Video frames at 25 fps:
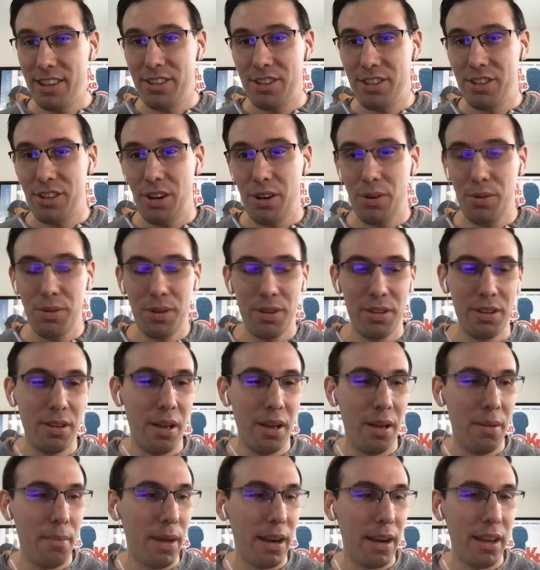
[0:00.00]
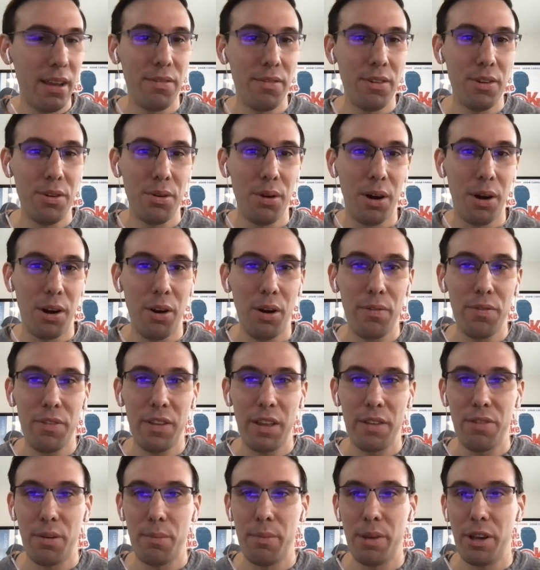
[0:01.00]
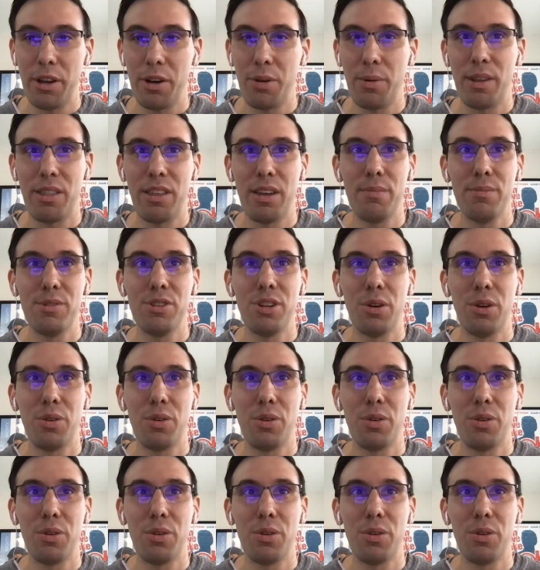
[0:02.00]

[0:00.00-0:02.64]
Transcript: to the show. Many of you are hopefully familiar with him,